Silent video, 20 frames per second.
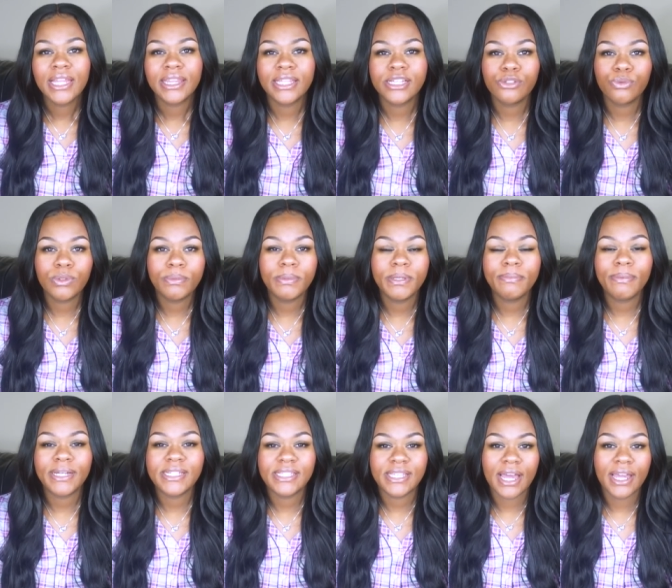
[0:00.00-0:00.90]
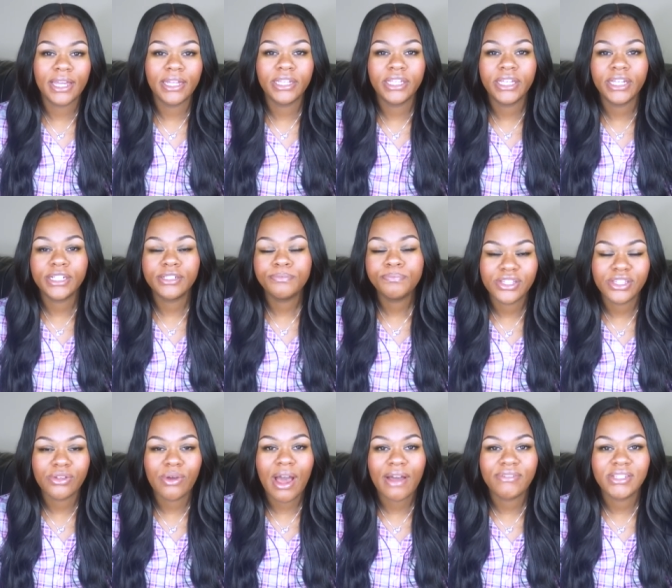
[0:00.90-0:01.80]
This would be my second year.
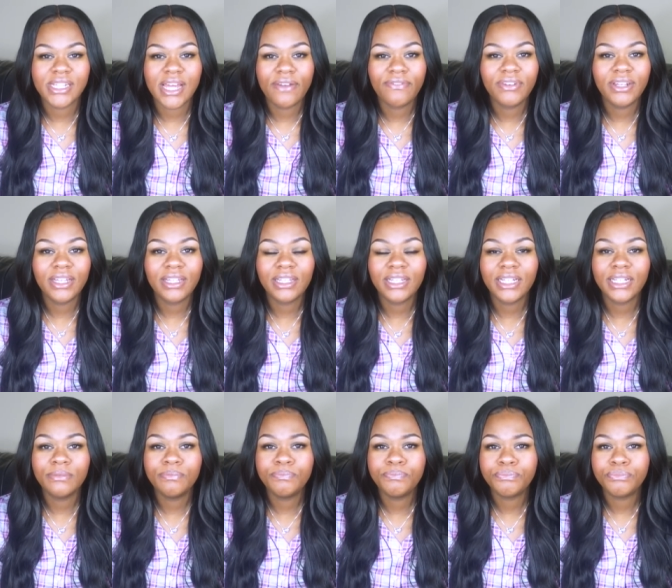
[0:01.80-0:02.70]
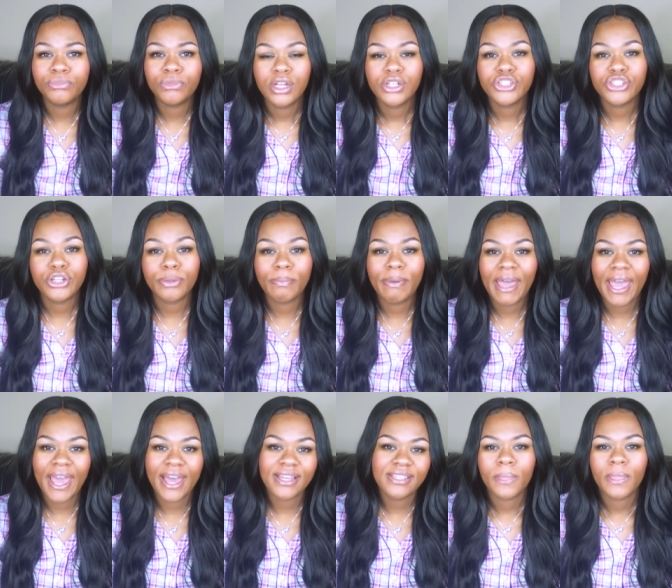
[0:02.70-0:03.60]
So I've definitely
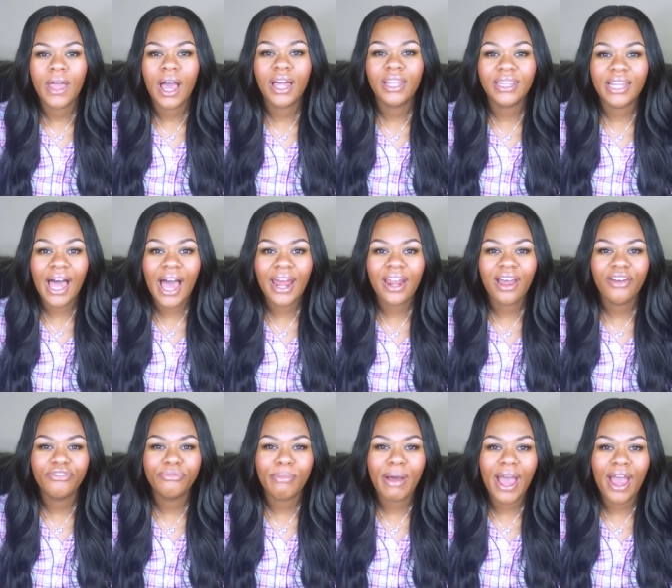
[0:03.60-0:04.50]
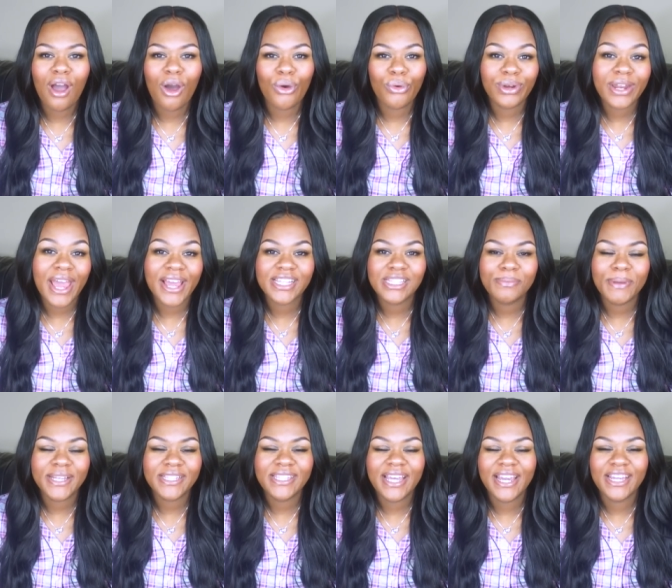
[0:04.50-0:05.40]
surpassed a lot of my own
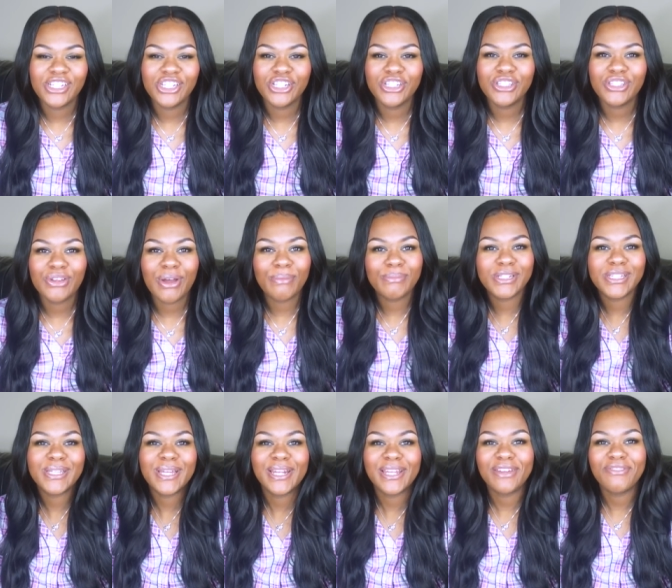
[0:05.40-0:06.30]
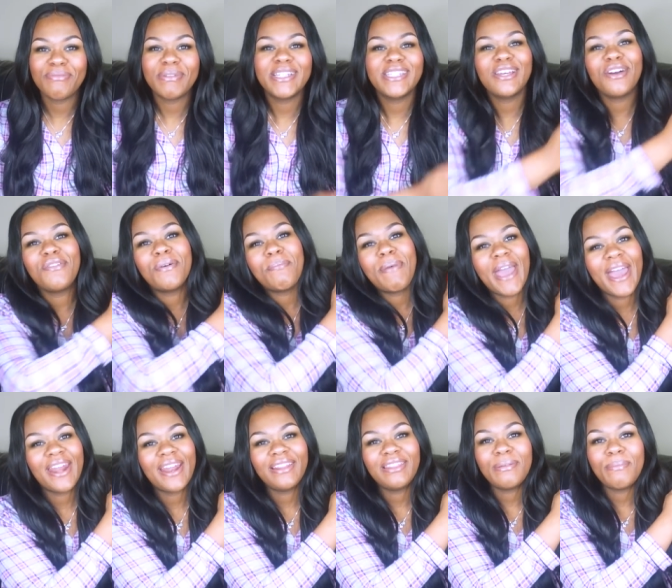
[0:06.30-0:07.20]
expectations so i'm just gonna give myself a
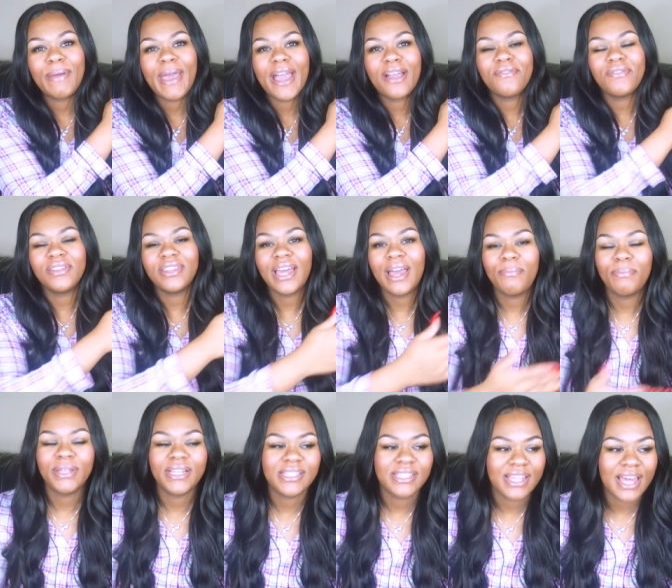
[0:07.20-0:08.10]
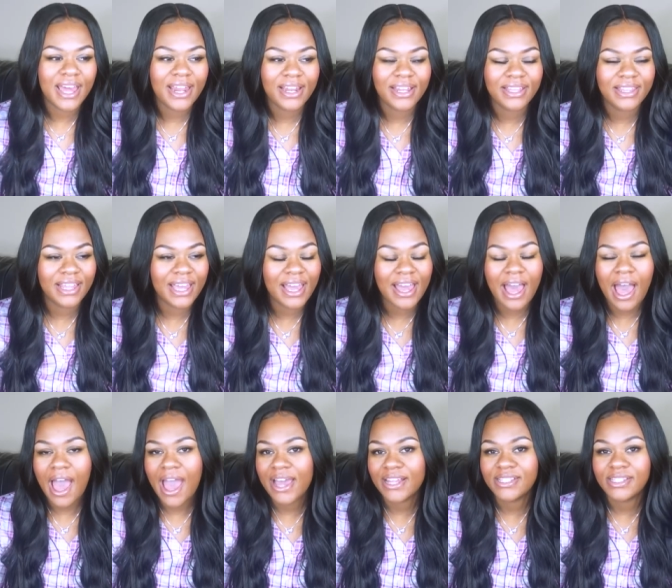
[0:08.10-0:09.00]
pat on the back for that because that that
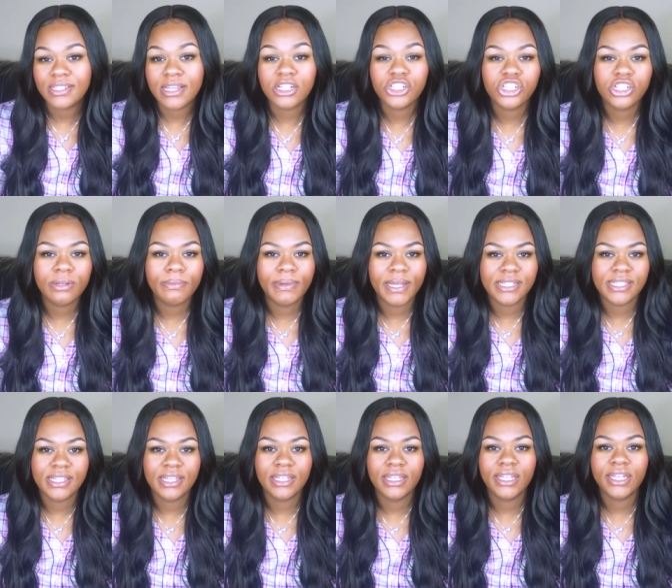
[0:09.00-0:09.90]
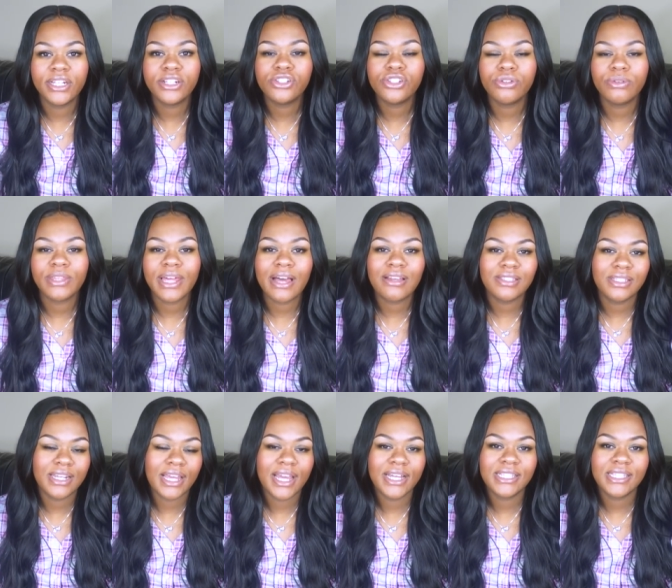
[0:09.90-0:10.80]
i had such an amazing year
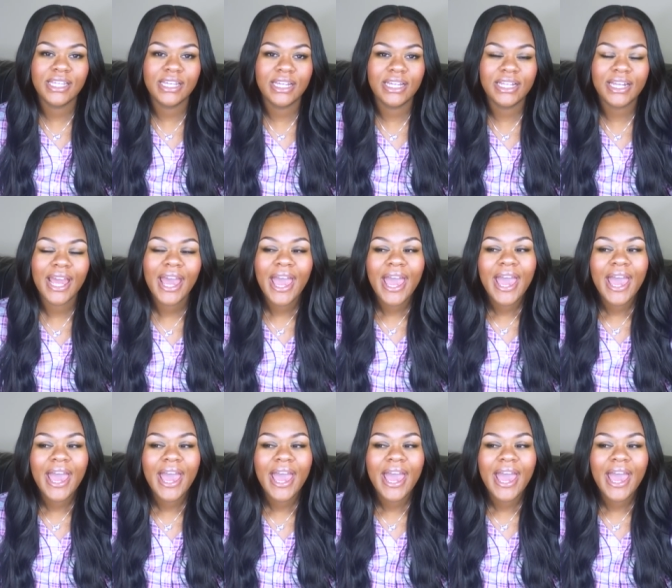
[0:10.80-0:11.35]
2018